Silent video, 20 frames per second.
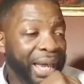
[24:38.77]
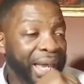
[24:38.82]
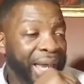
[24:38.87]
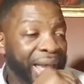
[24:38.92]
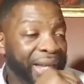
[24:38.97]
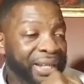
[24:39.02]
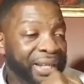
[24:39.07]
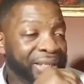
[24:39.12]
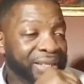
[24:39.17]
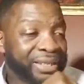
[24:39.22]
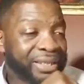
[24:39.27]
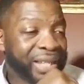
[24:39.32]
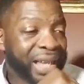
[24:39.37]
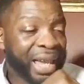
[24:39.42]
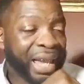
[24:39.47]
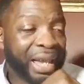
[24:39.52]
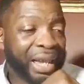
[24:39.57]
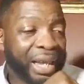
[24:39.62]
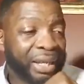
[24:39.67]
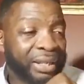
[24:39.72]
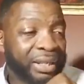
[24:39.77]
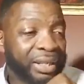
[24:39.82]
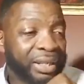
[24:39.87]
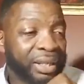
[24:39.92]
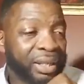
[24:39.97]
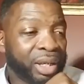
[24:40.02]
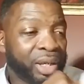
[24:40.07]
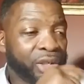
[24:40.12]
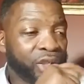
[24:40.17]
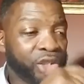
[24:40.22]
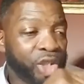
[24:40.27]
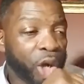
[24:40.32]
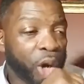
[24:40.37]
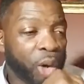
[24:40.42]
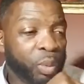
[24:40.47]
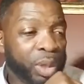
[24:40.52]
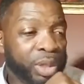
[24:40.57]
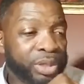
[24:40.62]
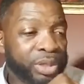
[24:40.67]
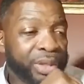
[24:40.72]
and he said,
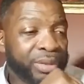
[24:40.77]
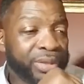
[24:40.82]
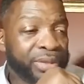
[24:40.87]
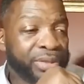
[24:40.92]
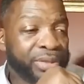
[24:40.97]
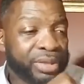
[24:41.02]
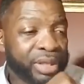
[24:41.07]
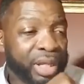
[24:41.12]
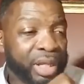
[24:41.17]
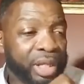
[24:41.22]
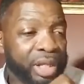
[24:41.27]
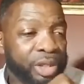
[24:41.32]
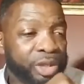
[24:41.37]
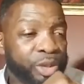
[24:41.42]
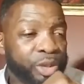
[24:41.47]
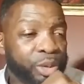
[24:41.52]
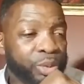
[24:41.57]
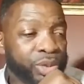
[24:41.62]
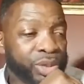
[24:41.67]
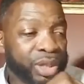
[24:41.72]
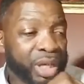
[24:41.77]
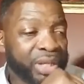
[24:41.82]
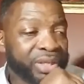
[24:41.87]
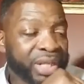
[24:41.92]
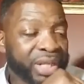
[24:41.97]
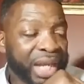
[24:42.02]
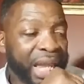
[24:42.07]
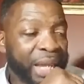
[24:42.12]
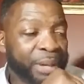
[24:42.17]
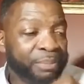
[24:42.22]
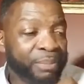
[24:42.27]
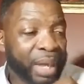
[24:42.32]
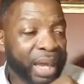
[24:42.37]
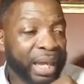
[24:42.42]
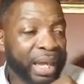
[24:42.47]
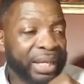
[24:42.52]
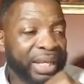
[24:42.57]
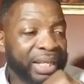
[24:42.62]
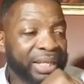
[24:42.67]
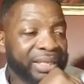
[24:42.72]
go into the city to such a
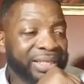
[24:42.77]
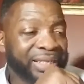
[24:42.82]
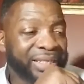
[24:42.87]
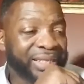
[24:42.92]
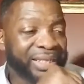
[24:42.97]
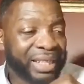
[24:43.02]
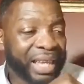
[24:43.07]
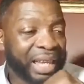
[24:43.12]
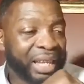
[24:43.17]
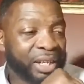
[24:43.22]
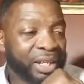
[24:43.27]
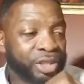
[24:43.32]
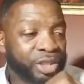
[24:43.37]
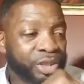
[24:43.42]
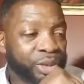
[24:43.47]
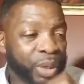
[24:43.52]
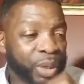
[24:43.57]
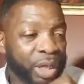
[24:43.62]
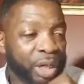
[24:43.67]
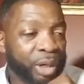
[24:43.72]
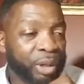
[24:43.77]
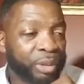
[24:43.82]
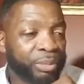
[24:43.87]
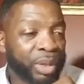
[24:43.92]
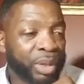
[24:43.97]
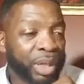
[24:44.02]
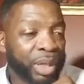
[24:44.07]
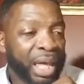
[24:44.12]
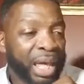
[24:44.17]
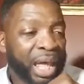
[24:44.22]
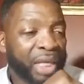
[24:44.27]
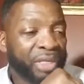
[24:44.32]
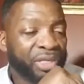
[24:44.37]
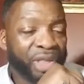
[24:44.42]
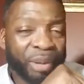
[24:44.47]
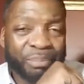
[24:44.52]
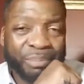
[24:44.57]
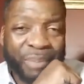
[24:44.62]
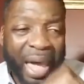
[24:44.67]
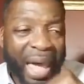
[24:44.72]
man and say unto him,
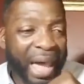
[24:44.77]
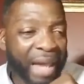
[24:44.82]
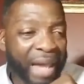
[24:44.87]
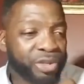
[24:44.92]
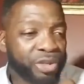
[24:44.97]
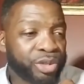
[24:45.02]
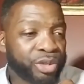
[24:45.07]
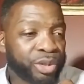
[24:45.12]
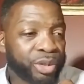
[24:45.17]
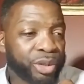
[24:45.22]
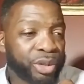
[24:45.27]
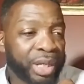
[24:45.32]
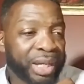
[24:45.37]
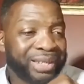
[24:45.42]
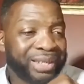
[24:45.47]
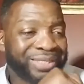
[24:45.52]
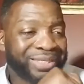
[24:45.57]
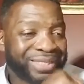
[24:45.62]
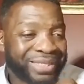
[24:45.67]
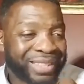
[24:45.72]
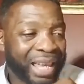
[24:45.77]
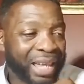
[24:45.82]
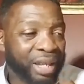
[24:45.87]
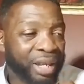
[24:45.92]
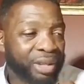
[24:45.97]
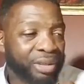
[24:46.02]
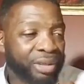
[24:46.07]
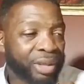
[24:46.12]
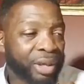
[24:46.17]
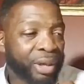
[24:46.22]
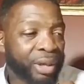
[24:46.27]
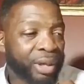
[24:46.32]
the master saith,